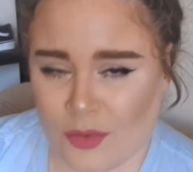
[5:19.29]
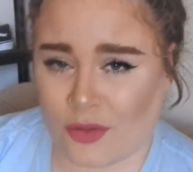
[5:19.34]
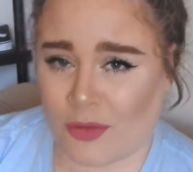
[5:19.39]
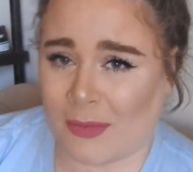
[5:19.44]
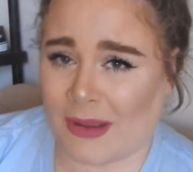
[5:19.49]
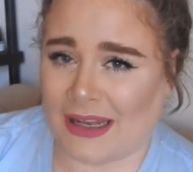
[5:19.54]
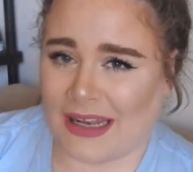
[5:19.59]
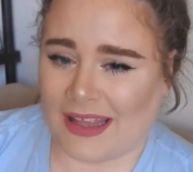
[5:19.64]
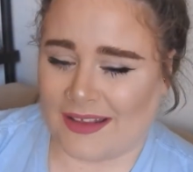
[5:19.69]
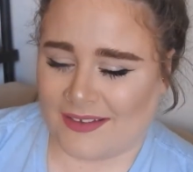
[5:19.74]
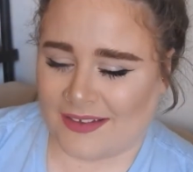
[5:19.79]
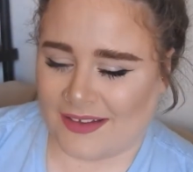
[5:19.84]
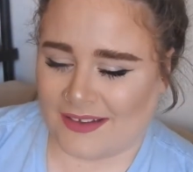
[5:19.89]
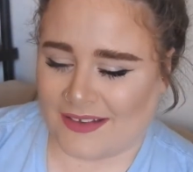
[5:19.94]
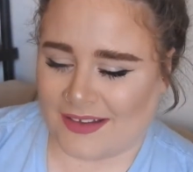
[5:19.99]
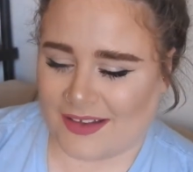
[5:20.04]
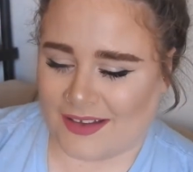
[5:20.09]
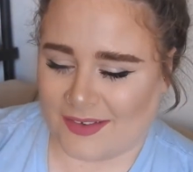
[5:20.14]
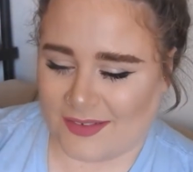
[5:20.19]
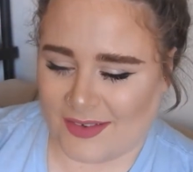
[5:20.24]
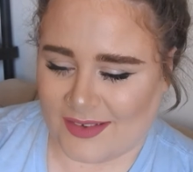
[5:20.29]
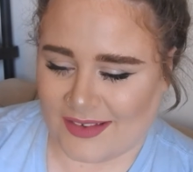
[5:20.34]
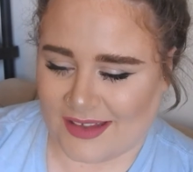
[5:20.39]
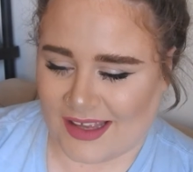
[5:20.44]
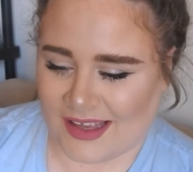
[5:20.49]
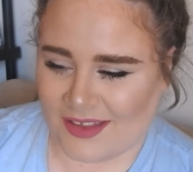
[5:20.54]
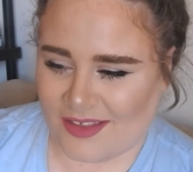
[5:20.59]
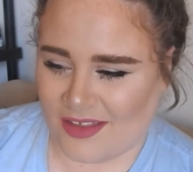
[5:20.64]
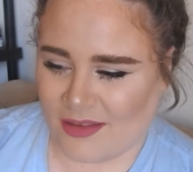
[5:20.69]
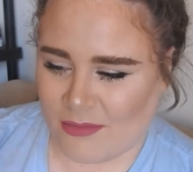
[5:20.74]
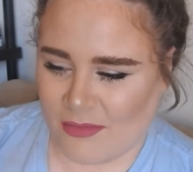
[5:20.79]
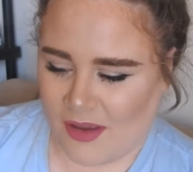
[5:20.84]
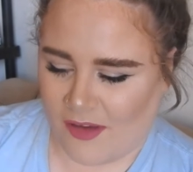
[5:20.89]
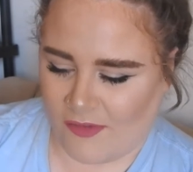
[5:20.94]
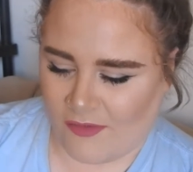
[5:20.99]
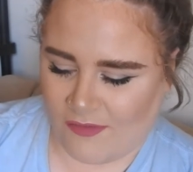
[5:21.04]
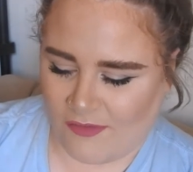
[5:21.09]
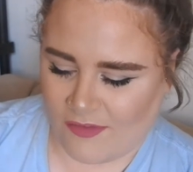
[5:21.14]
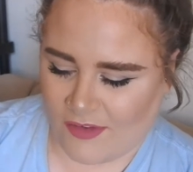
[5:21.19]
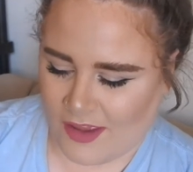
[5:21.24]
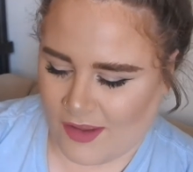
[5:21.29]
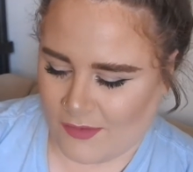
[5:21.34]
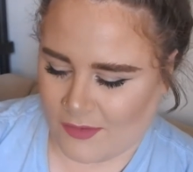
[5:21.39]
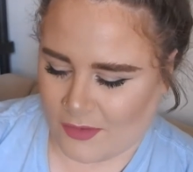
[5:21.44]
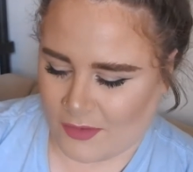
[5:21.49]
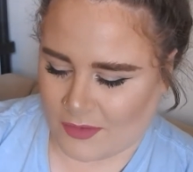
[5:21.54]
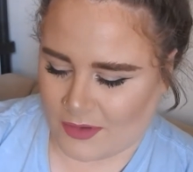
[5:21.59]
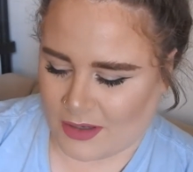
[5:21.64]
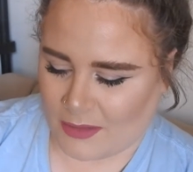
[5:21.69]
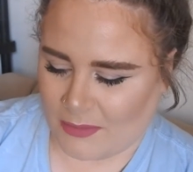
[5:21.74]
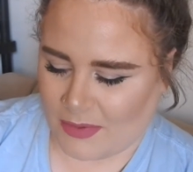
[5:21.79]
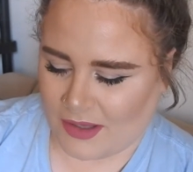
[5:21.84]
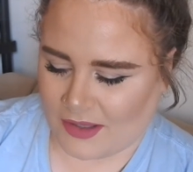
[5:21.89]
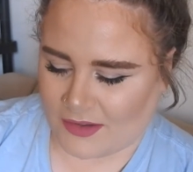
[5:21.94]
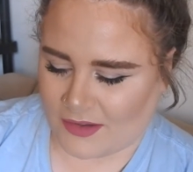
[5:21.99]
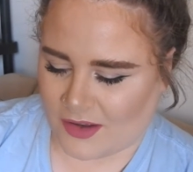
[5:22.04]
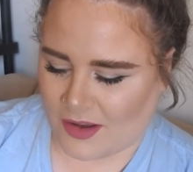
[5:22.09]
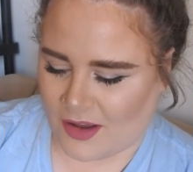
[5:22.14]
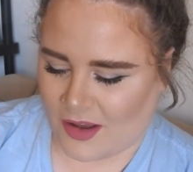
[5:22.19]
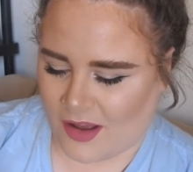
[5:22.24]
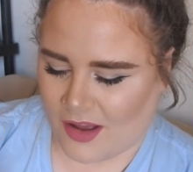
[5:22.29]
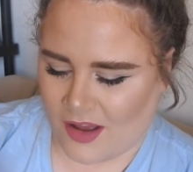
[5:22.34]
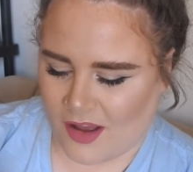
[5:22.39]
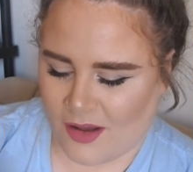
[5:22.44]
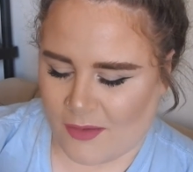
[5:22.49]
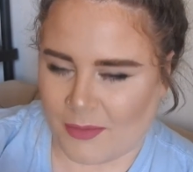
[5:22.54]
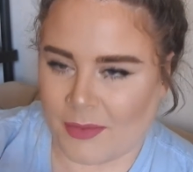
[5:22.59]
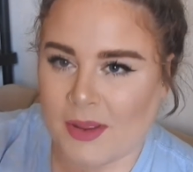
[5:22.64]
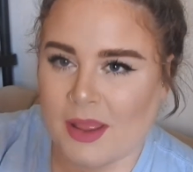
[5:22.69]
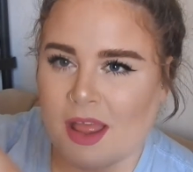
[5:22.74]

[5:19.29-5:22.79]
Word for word: So my last accessory is actually my favorite one I picked up.